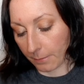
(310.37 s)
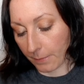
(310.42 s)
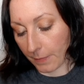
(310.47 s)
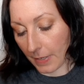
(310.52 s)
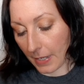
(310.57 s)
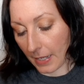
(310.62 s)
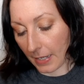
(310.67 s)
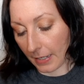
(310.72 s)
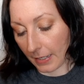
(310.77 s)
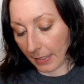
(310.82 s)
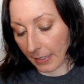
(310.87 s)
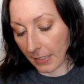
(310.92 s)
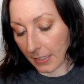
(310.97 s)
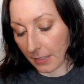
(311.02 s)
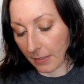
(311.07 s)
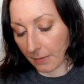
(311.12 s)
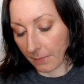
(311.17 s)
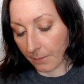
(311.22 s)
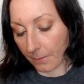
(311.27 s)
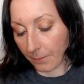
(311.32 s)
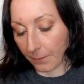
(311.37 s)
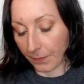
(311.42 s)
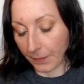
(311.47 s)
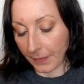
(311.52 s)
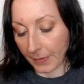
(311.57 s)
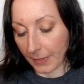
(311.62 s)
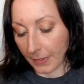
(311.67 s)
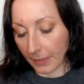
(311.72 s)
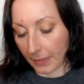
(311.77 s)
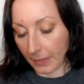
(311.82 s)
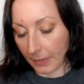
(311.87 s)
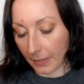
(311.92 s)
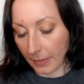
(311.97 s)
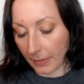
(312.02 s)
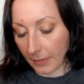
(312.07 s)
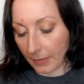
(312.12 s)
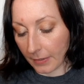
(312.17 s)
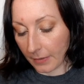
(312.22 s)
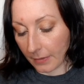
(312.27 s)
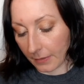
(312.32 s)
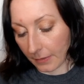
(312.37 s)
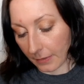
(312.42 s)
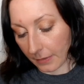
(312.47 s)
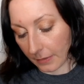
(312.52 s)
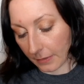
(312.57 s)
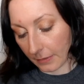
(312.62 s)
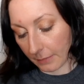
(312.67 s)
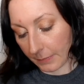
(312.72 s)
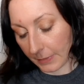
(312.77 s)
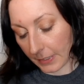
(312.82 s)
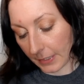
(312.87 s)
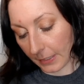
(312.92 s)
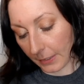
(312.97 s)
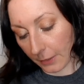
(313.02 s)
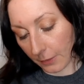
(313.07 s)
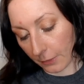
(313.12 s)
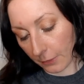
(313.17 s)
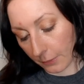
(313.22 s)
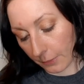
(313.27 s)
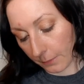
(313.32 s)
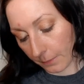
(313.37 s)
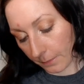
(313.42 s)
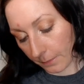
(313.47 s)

by, come on you.